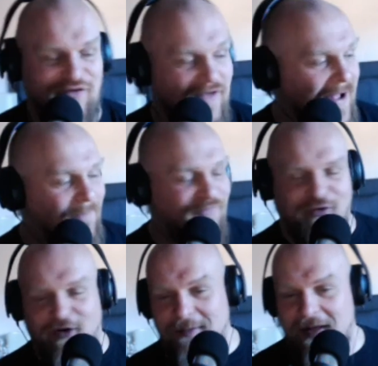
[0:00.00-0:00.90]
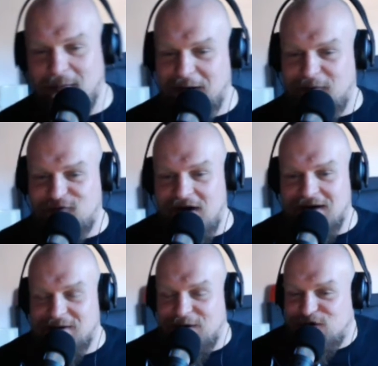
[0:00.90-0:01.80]
I'm sorry, but I think we're getting off
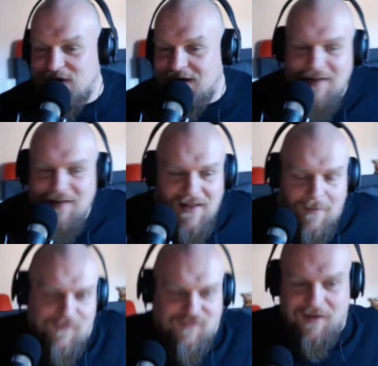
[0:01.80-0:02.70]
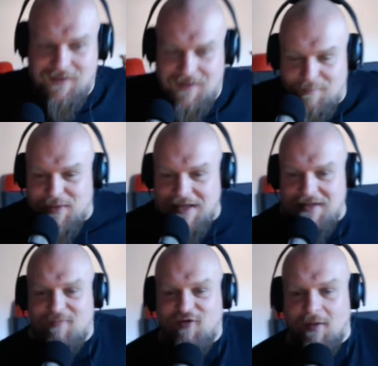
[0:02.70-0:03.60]
track here. Is that we're still beating
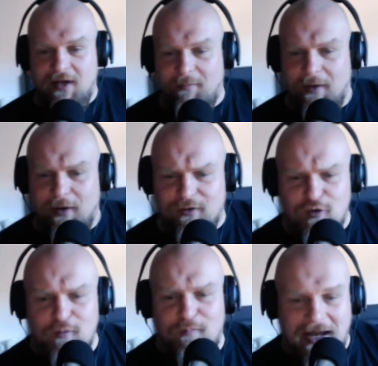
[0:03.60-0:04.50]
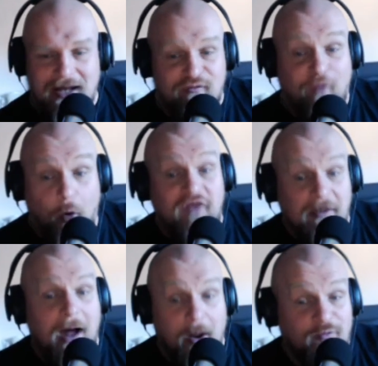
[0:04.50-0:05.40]
the drum here about you paying
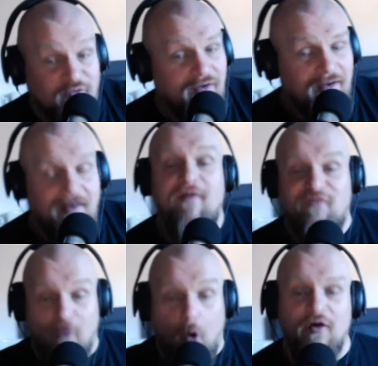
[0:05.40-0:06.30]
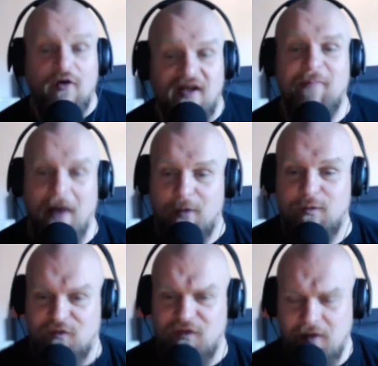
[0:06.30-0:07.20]
£40
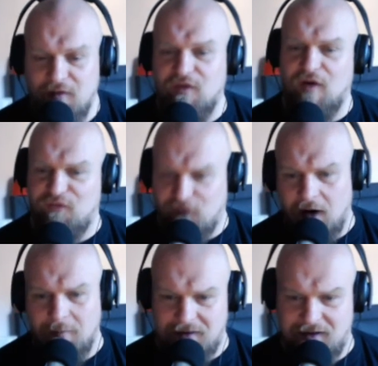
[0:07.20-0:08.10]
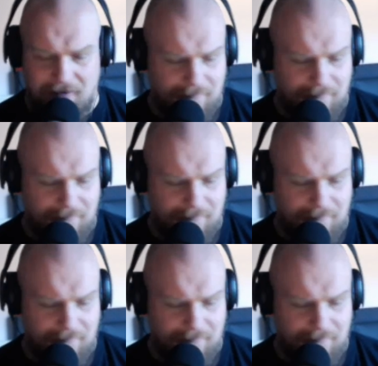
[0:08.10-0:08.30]
for a farming game.